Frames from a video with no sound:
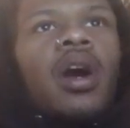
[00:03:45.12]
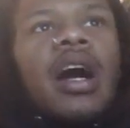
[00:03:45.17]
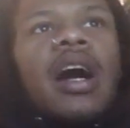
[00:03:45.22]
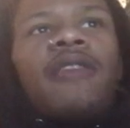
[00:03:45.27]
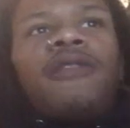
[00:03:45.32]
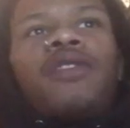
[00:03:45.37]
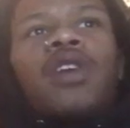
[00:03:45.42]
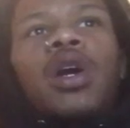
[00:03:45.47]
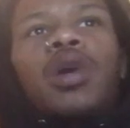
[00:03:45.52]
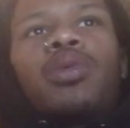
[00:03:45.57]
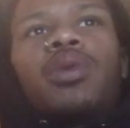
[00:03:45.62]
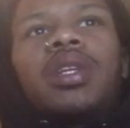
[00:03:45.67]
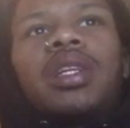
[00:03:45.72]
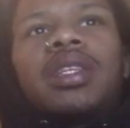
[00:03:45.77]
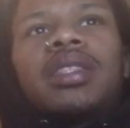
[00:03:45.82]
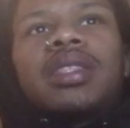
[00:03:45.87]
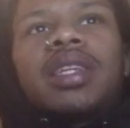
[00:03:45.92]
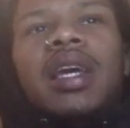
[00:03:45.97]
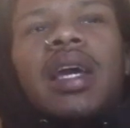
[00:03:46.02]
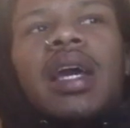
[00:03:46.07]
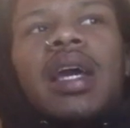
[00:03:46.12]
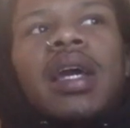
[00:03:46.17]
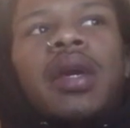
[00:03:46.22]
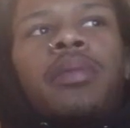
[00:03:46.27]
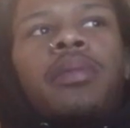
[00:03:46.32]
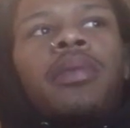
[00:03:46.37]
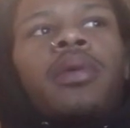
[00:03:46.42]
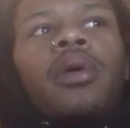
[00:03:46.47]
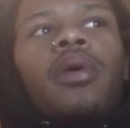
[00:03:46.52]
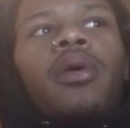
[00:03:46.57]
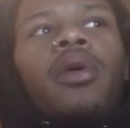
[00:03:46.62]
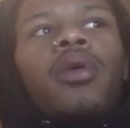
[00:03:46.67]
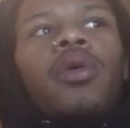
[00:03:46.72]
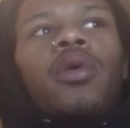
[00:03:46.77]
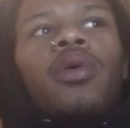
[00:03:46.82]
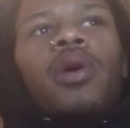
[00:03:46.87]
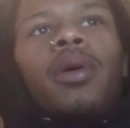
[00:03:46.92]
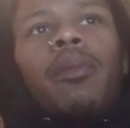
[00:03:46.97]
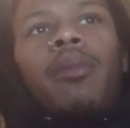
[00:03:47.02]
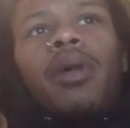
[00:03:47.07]
I bug with this game,
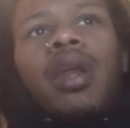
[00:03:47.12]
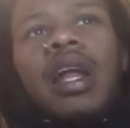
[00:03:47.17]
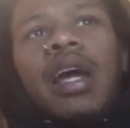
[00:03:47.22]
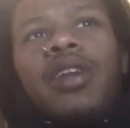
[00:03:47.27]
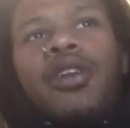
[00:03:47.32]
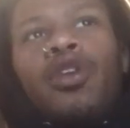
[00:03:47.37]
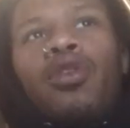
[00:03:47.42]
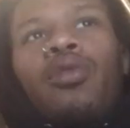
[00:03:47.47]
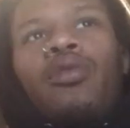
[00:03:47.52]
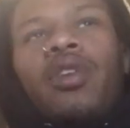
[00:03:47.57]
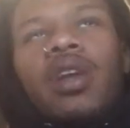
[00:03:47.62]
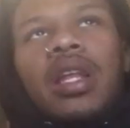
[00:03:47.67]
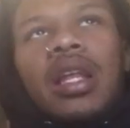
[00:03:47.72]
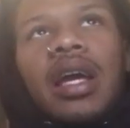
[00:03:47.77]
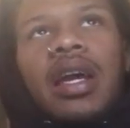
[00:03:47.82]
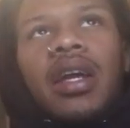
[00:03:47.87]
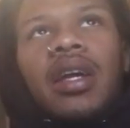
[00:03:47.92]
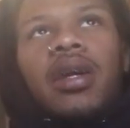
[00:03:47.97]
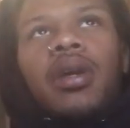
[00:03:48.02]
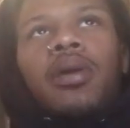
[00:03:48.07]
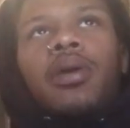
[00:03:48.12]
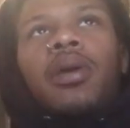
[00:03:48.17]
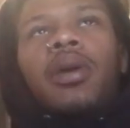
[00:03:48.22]
but I do feel like